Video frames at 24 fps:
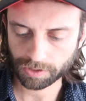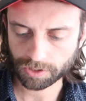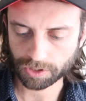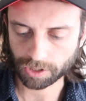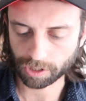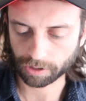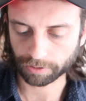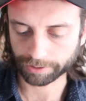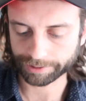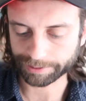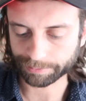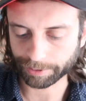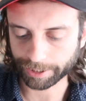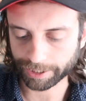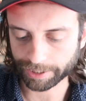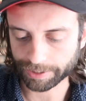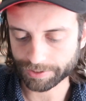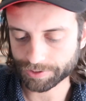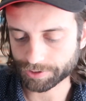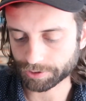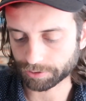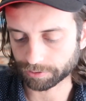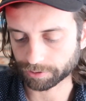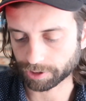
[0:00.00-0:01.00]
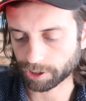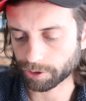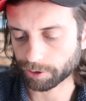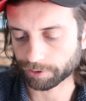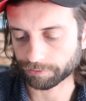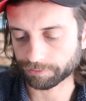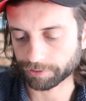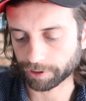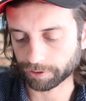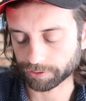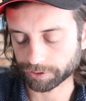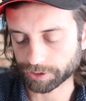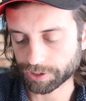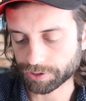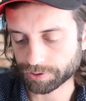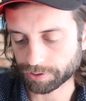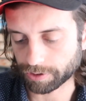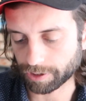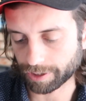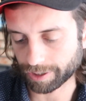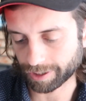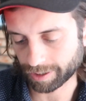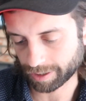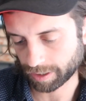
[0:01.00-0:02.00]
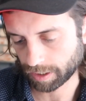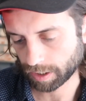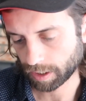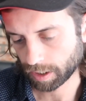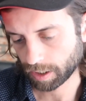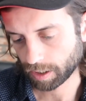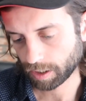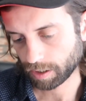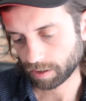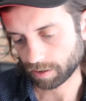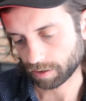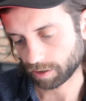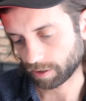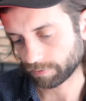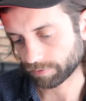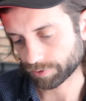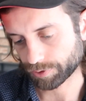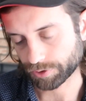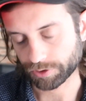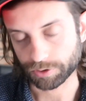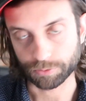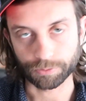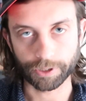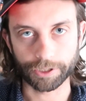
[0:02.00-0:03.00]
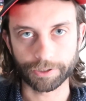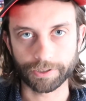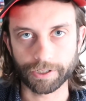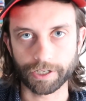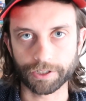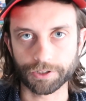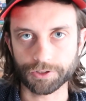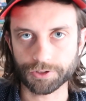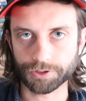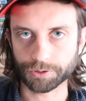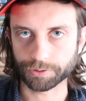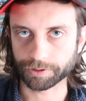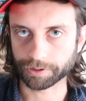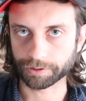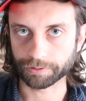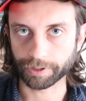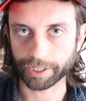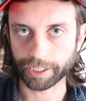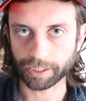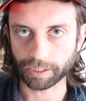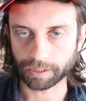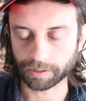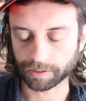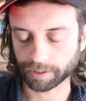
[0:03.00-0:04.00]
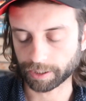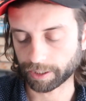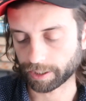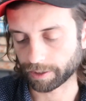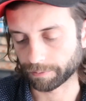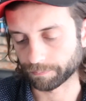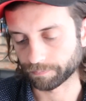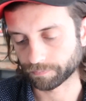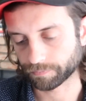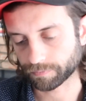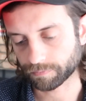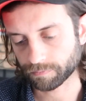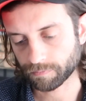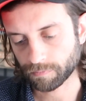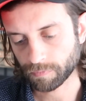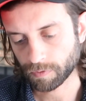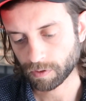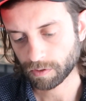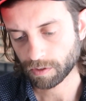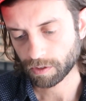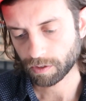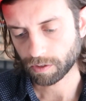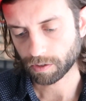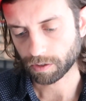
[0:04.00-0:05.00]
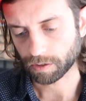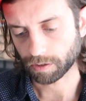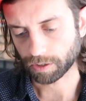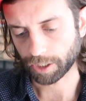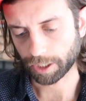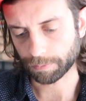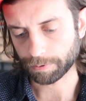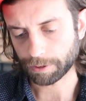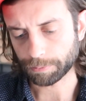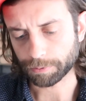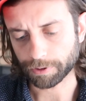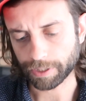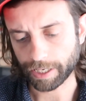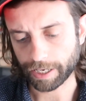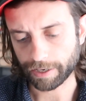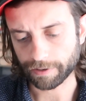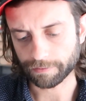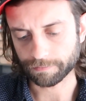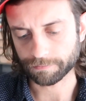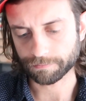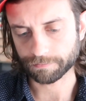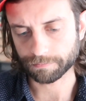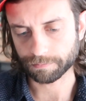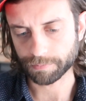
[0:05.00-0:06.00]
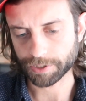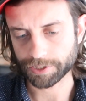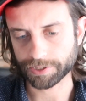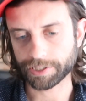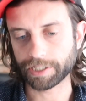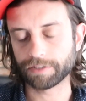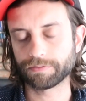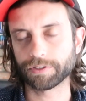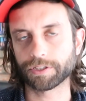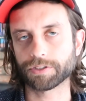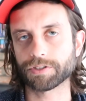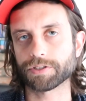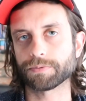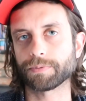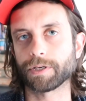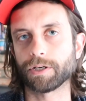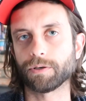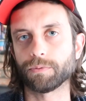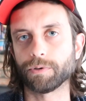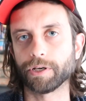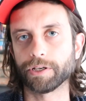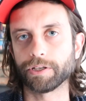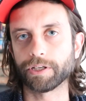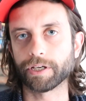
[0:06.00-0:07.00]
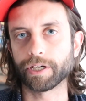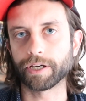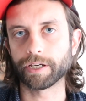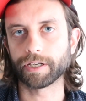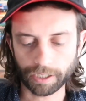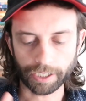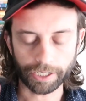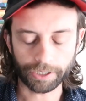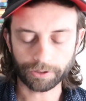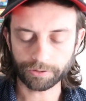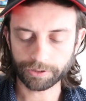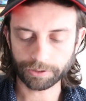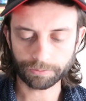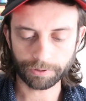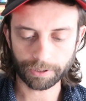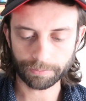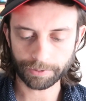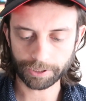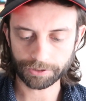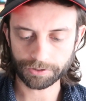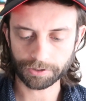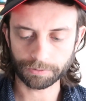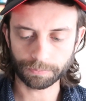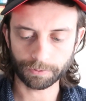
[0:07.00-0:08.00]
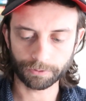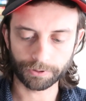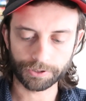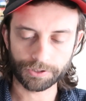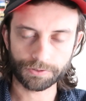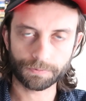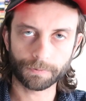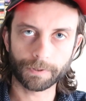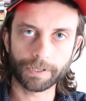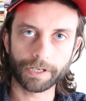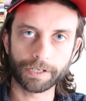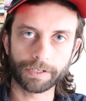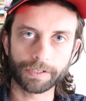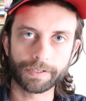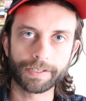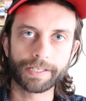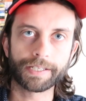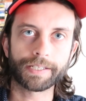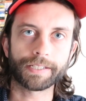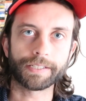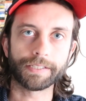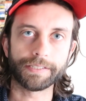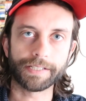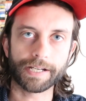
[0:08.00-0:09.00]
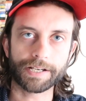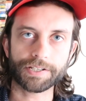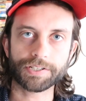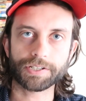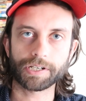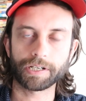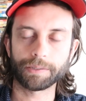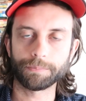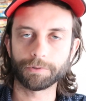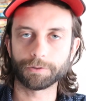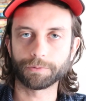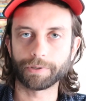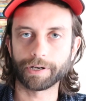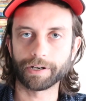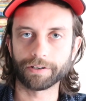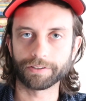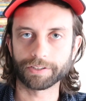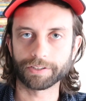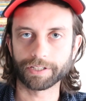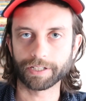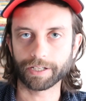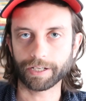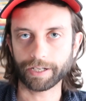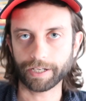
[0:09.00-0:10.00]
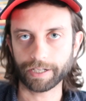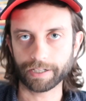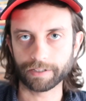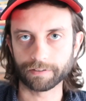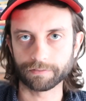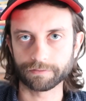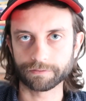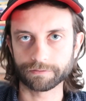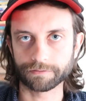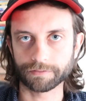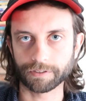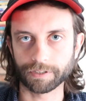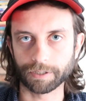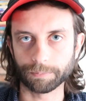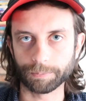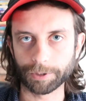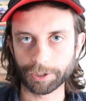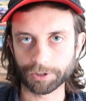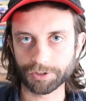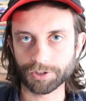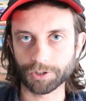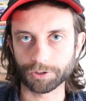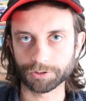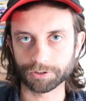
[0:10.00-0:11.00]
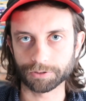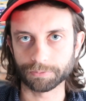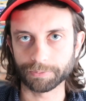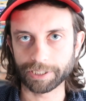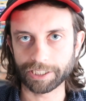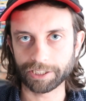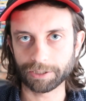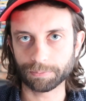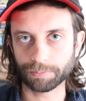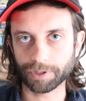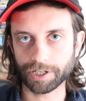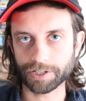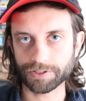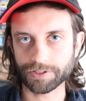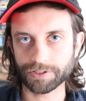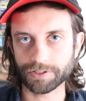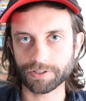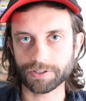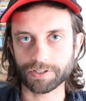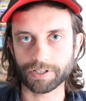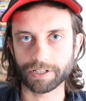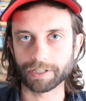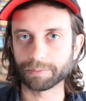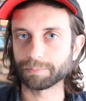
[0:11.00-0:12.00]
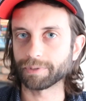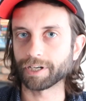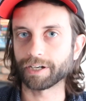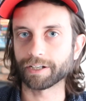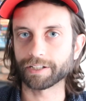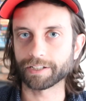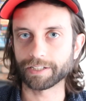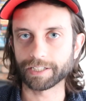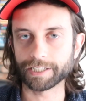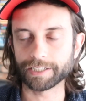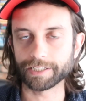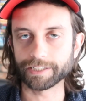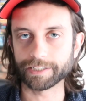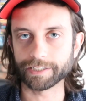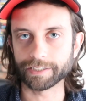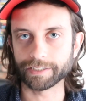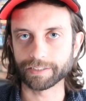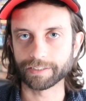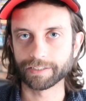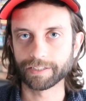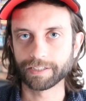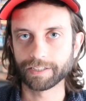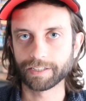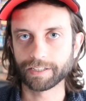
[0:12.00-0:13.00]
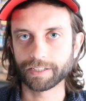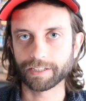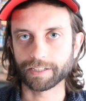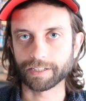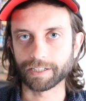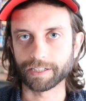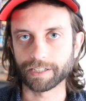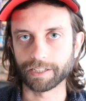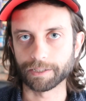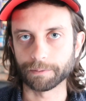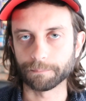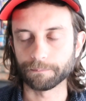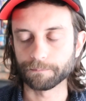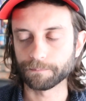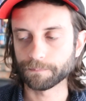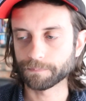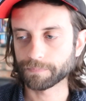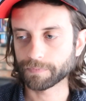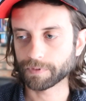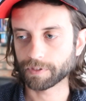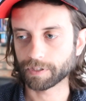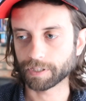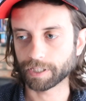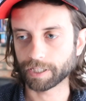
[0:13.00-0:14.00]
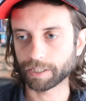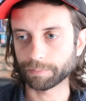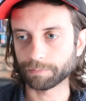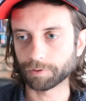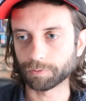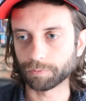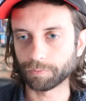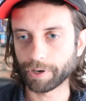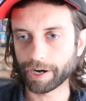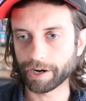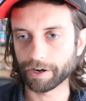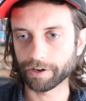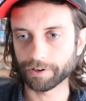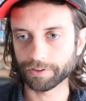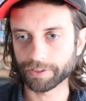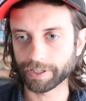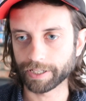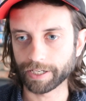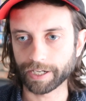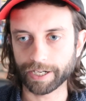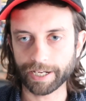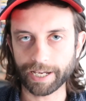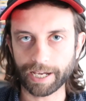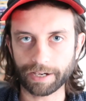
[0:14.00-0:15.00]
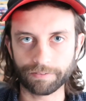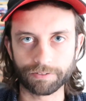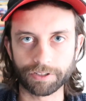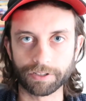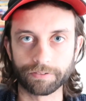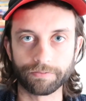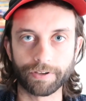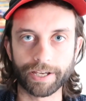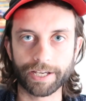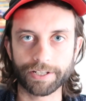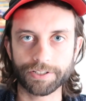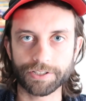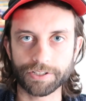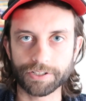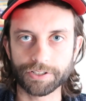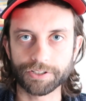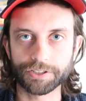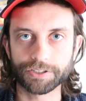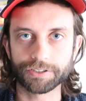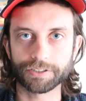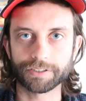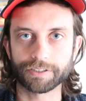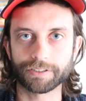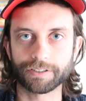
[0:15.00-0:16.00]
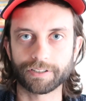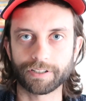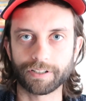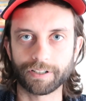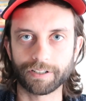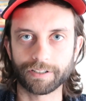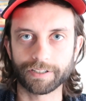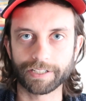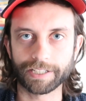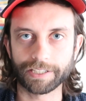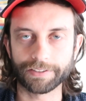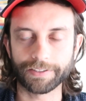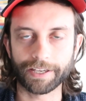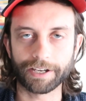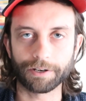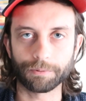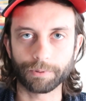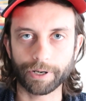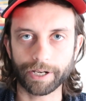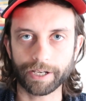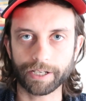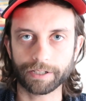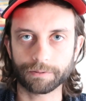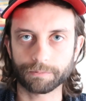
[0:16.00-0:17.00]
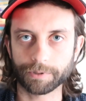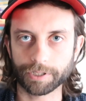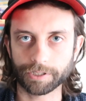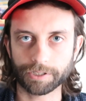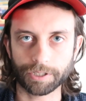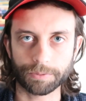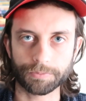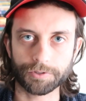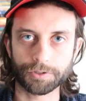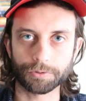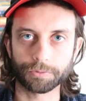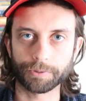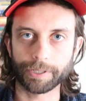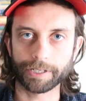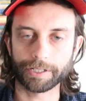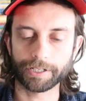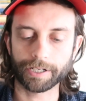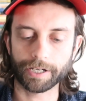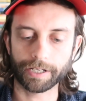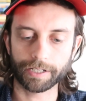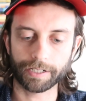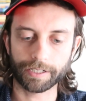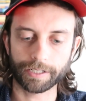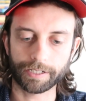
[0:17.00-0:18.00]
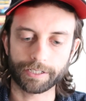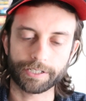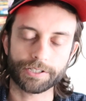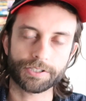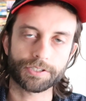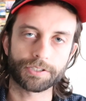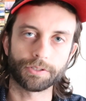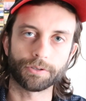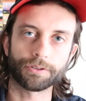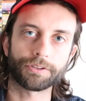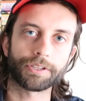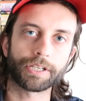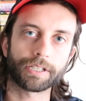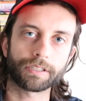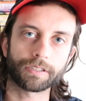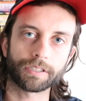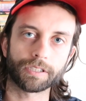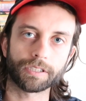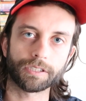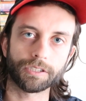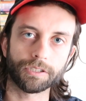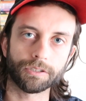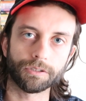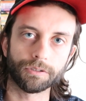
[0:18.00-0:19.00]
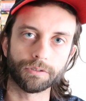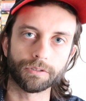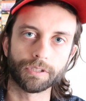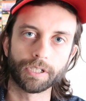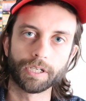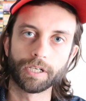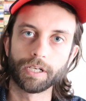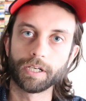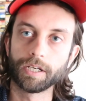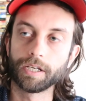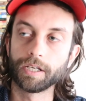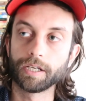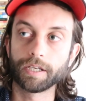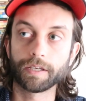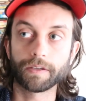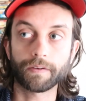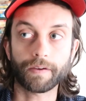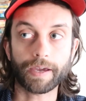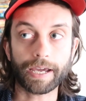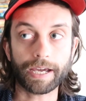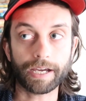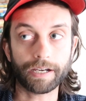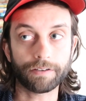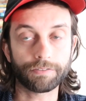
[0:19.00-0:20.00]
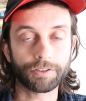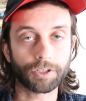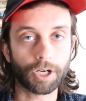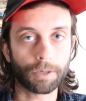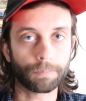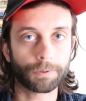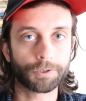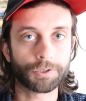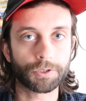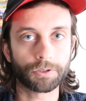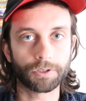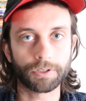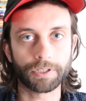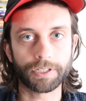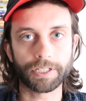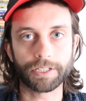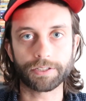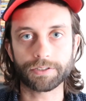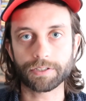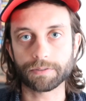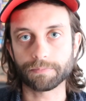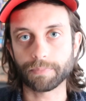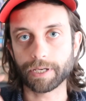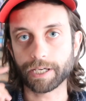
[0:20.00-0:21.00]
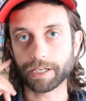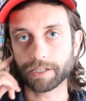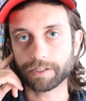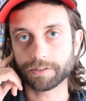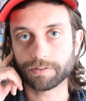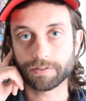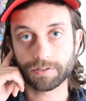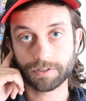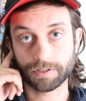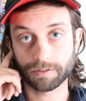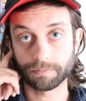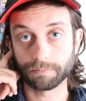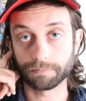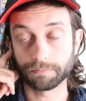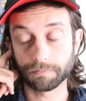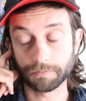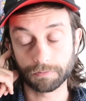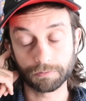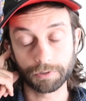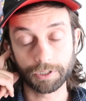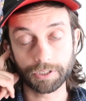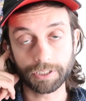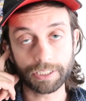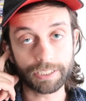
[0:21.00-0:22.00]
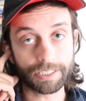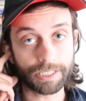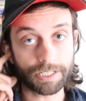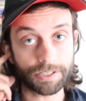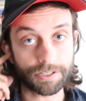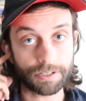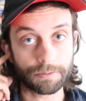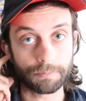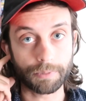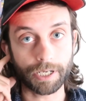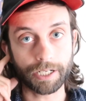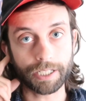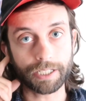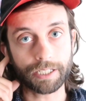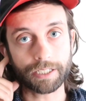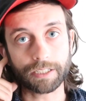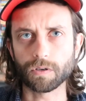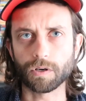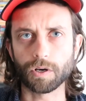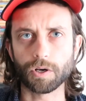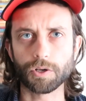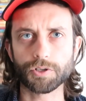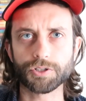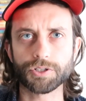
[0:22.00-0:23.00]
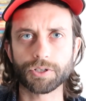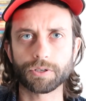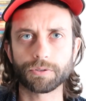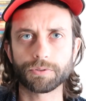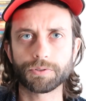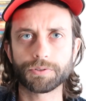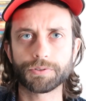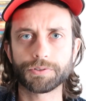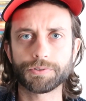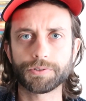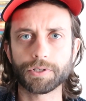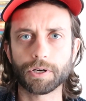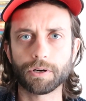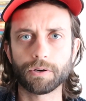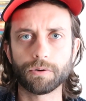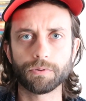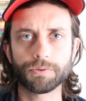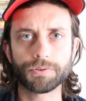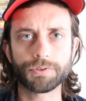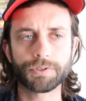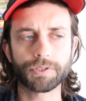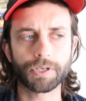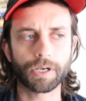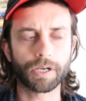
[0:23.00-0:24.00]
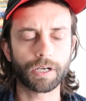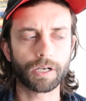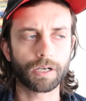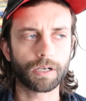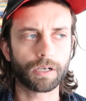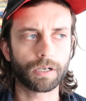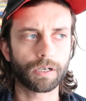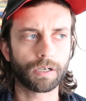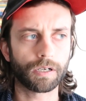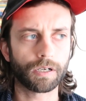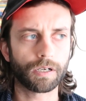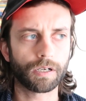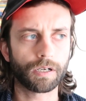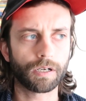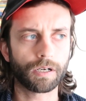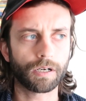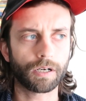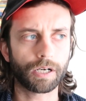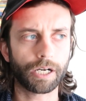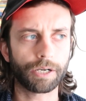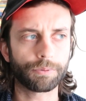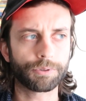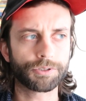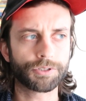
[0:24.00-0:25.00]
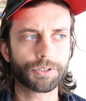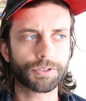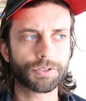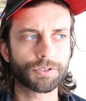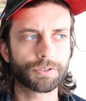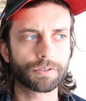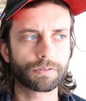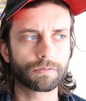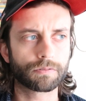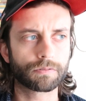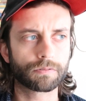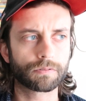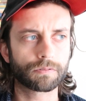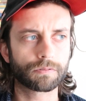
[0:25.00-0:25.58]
So eBay is still going fairly strong. Obviously Whatnot is doing great. Um, a lot of people have misgivings about Whatnot. I only want to make two points. One, yes, I'm aware that I have a big social media presence. I'm not an idiot. Um, I'm aware that I have an advantage in that way when it comes to Whatnot. I still think that you have an opportunity to make some really decent money. Also, don't, uh, I would just